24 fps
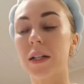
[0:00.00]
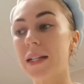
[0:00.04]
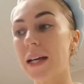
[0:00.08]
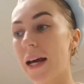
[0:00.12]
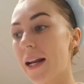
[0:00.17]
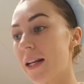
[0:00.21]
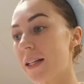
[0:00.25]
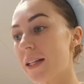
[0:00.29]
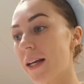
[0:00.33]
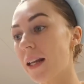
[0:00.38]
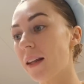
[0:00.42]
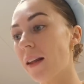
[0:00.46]

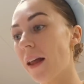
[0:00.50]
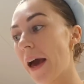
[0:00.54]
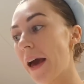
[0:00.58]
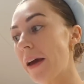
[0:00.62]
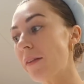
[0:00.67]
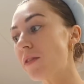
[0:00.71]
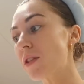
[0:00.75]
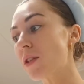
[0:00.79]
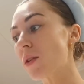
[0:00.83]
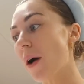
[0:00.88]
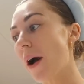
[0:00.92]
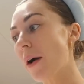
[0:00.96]
day-to-day
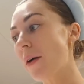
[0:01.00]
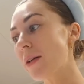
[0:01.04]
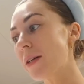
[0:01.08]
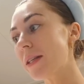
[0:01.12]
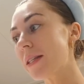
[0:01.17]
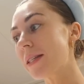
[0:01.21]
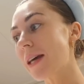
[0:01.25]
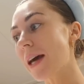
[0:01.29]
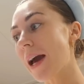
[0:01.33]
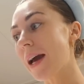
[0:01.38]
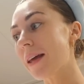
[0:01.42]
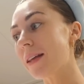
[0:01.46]
life. So I would
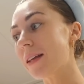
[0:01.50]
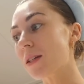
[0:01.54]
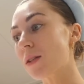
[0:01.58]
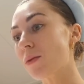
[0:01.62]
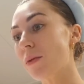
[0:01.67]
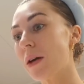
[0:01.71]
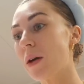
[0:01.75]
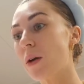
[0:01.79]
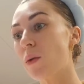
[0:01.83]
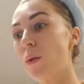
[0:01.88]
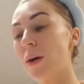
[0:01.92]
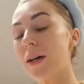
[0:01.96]
say this
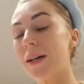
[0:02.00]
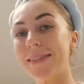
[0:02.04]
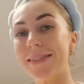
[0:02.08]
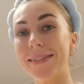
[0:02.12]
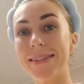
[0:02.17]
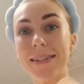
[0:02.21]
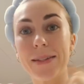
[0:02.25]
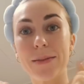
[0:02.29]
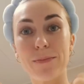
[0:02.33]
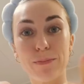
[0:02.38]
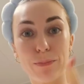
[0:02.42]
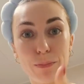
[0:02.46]
week
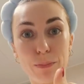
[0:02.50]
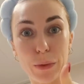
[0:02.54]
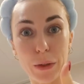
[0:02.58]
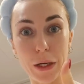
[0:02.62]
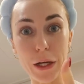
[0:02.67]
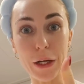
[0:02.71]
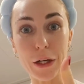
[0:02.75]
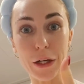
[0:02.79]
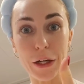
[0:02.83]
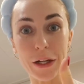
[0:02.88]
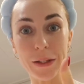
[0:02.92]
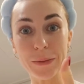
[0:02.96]
was
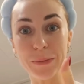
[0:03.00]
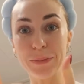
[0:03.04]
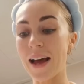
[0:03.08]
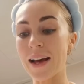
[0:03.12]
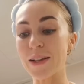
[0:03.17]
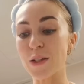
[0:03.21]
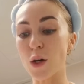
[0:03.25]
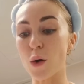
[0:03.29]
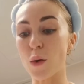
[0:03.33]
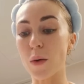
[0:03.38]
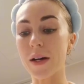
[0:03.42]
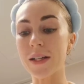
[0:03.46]
pretty good.
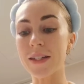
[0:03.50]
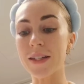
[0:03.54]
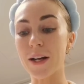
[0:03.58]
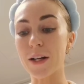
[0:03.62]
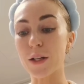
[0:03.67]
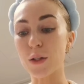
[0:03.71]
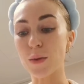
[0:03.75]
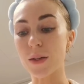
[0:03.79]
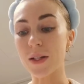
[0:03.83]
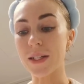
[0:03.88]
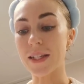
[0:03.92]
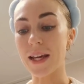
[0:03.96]
As always, I
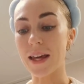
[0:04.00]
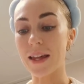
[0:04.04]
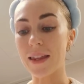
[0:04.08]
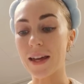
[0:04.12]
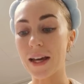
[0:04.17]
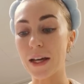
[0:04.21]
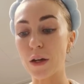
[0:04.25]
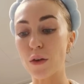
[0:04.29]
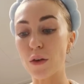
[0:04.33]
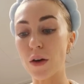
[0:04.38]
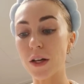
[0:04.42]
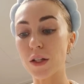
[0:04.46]
just want to say
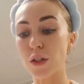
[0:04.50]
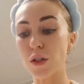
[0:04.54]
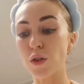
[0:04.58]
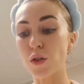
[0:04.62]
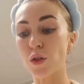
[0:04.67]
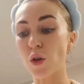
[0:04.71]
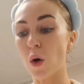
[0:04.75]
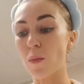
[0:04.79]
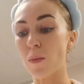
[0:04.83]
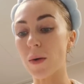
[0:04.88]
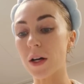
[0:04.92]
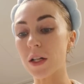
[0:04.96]
thank you guys
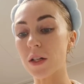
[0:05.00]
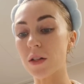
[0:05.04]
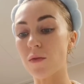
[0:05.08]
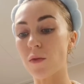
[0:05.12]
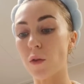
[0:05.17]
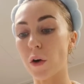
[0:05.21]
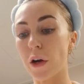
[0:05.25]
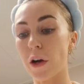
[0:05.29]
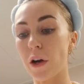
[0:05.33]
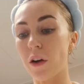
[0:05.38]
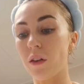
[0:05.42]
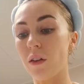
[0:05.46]
so much
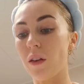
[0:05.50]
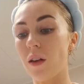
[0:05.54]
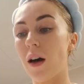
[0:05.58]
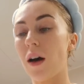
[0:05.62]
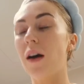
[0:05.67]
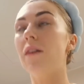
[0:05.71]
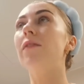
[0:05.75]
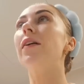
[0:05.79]
for your love